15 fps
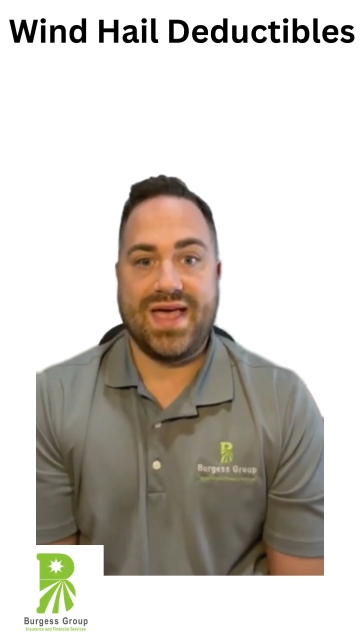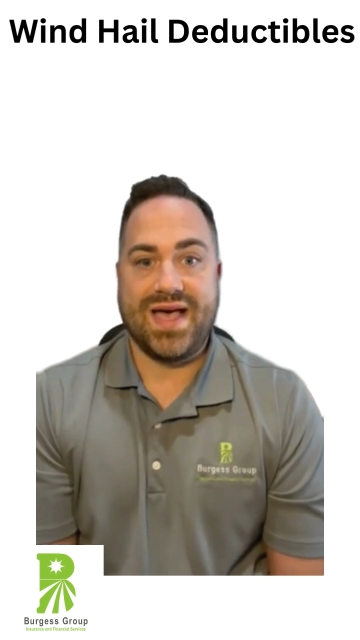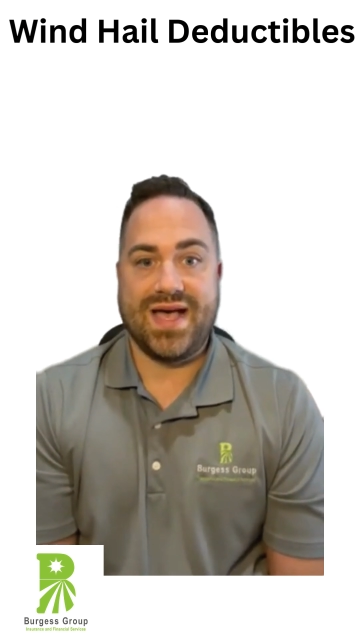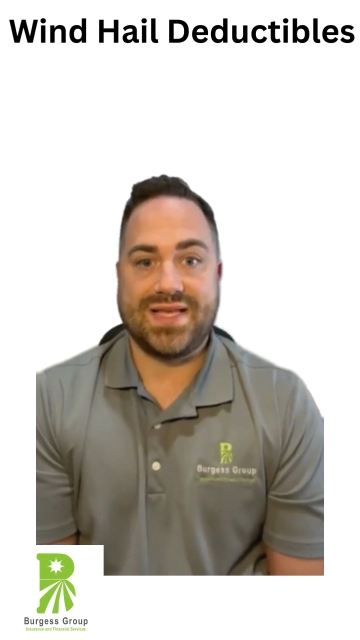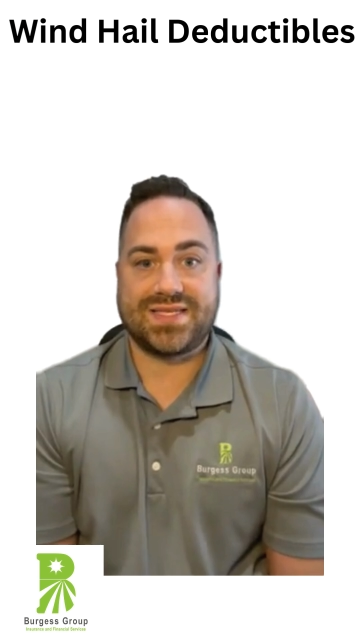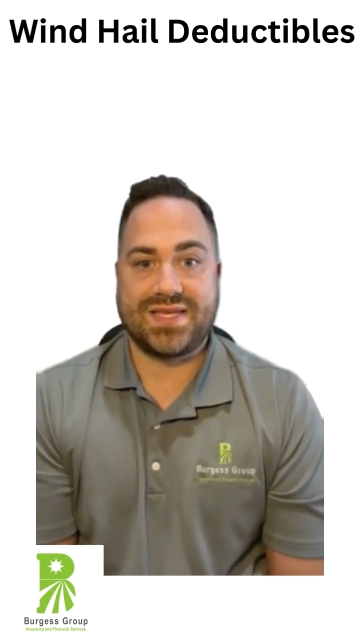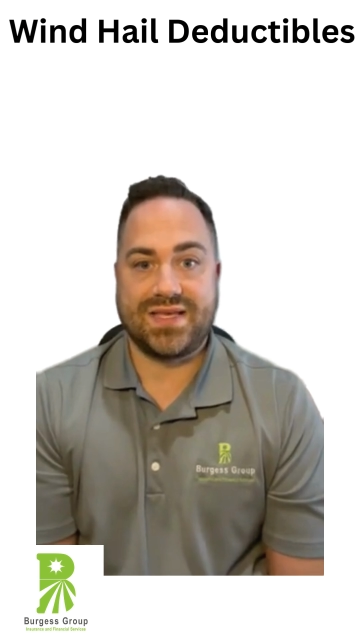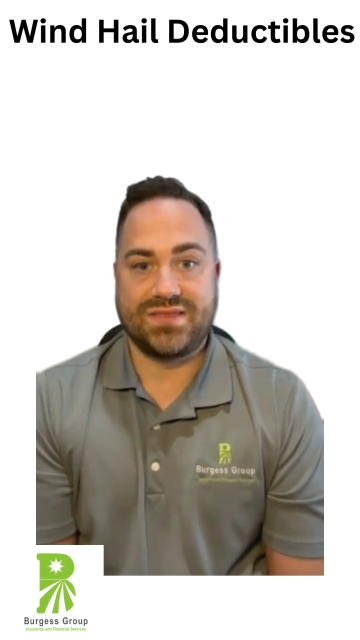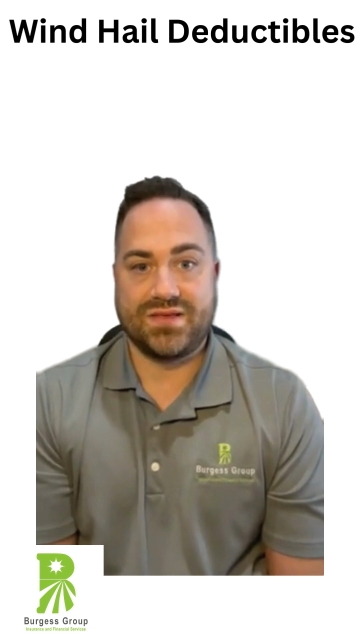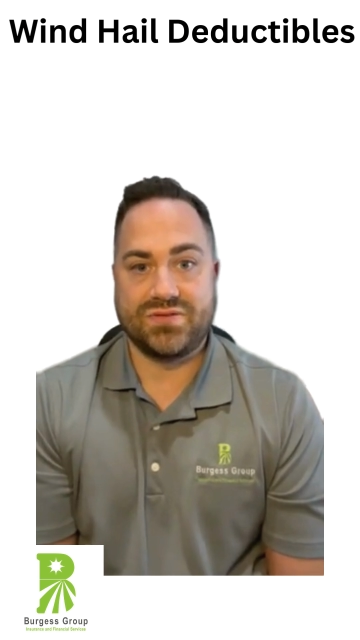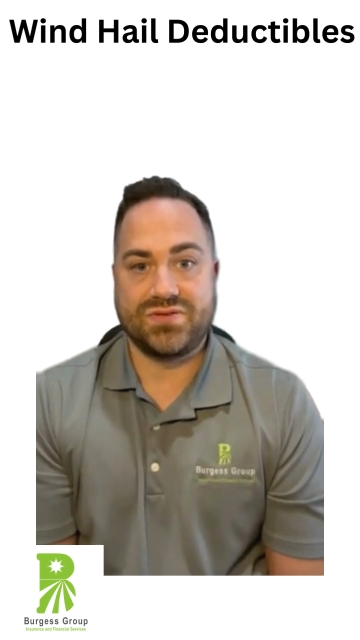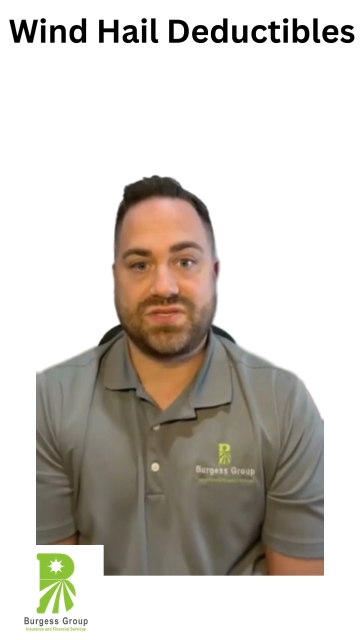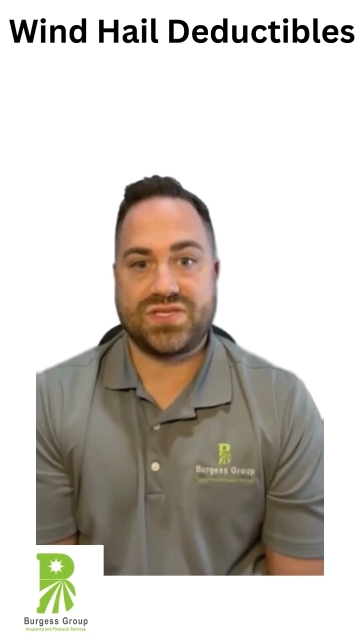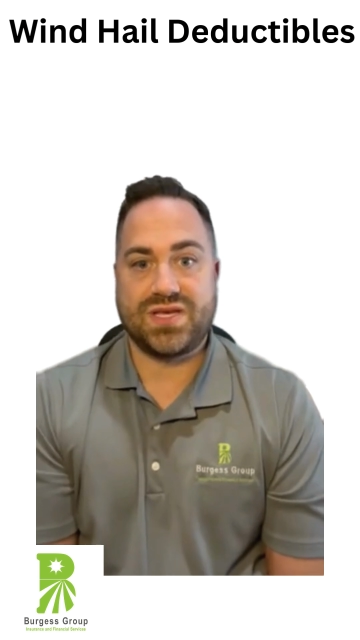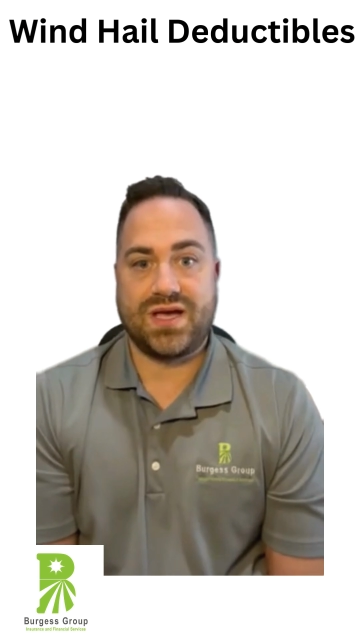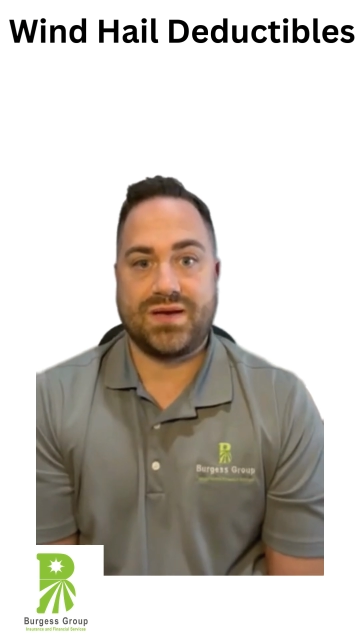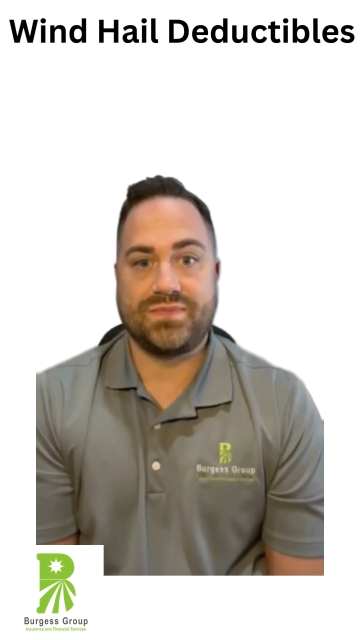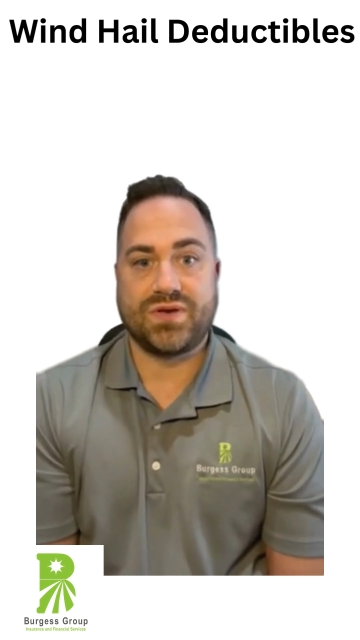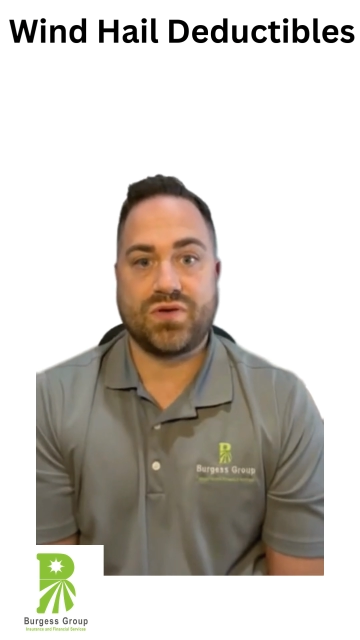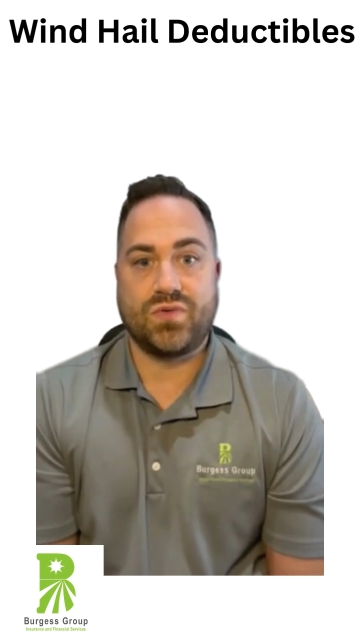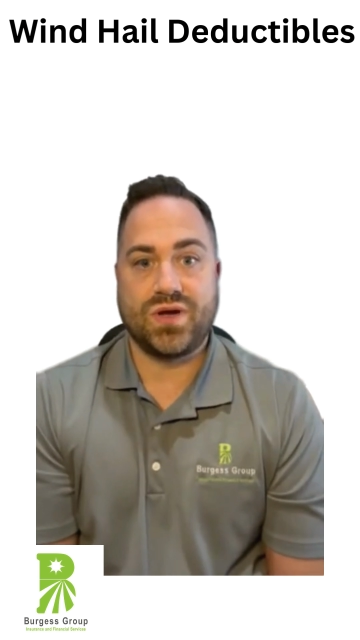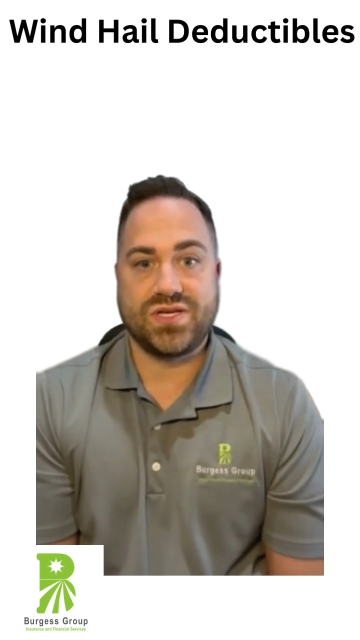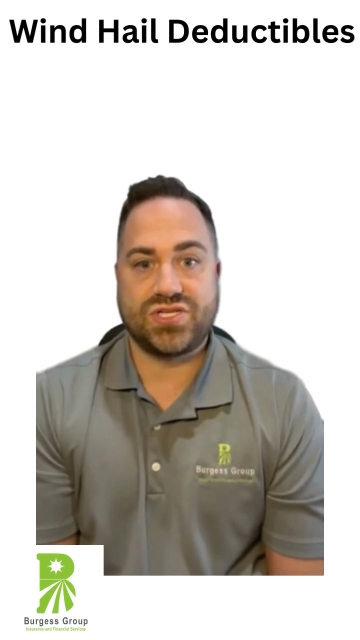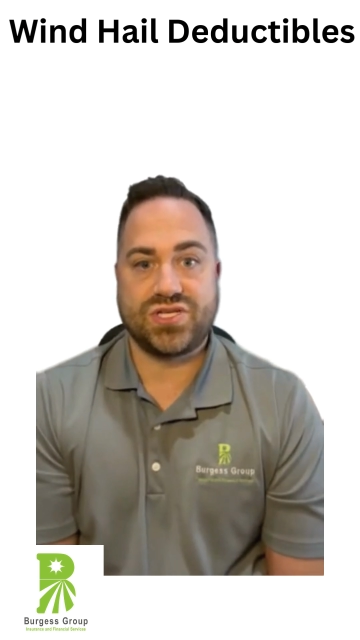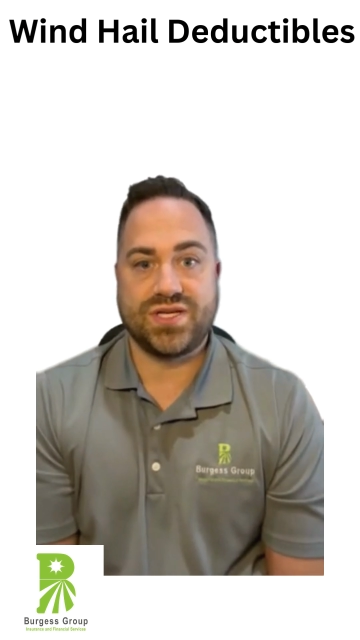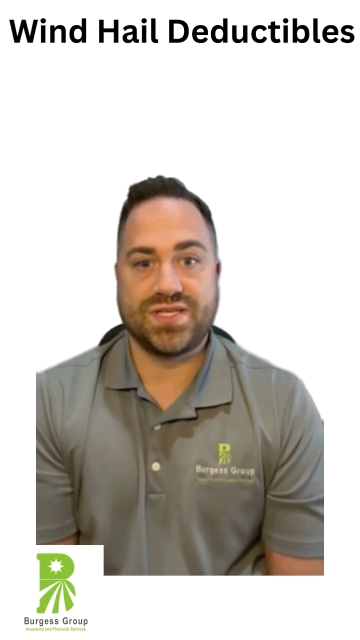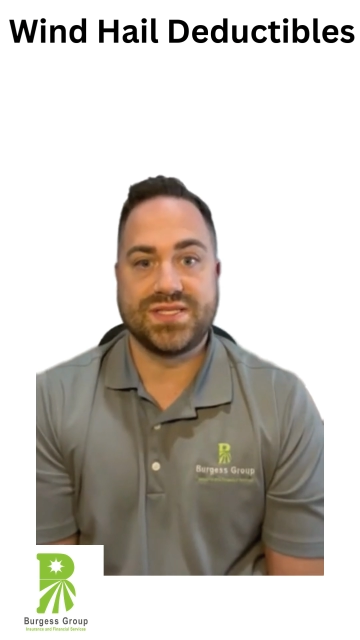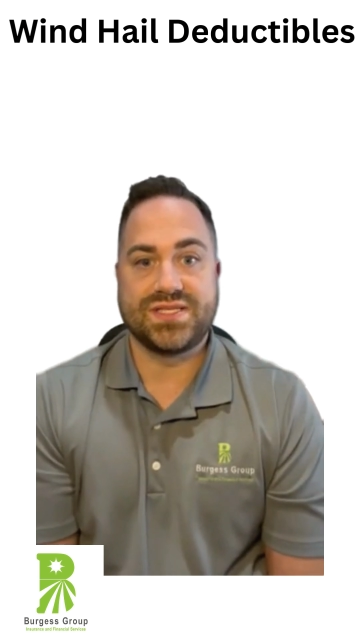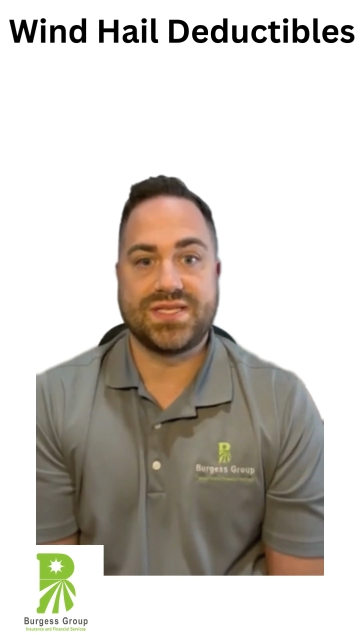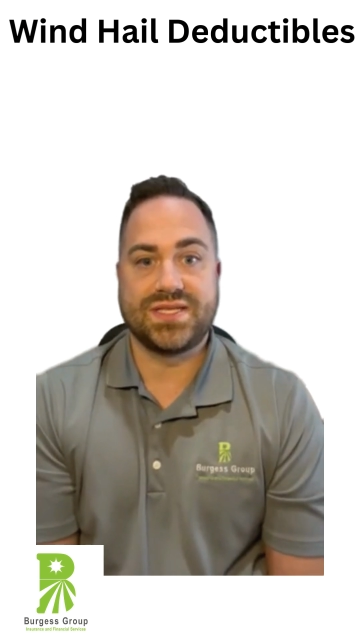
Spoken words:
asking those questions